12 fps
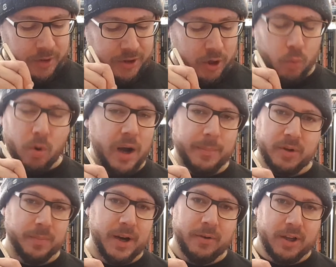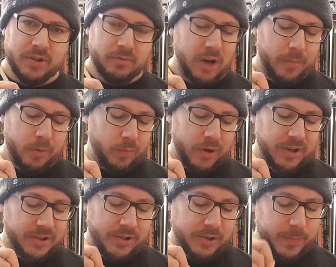I don't know why I'm comparing it to ramen when
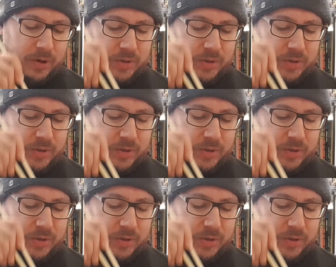this is